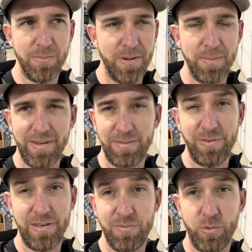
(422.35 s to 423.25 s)
It might have been like
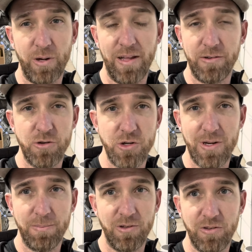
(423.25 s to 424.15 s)
$54
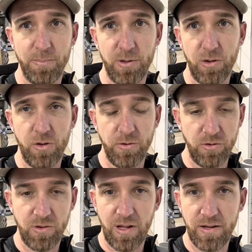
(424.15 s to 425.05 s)
shipped or something along
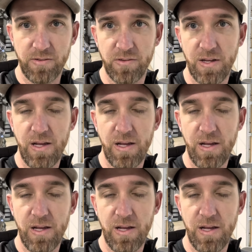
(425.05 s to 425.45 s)
those lines.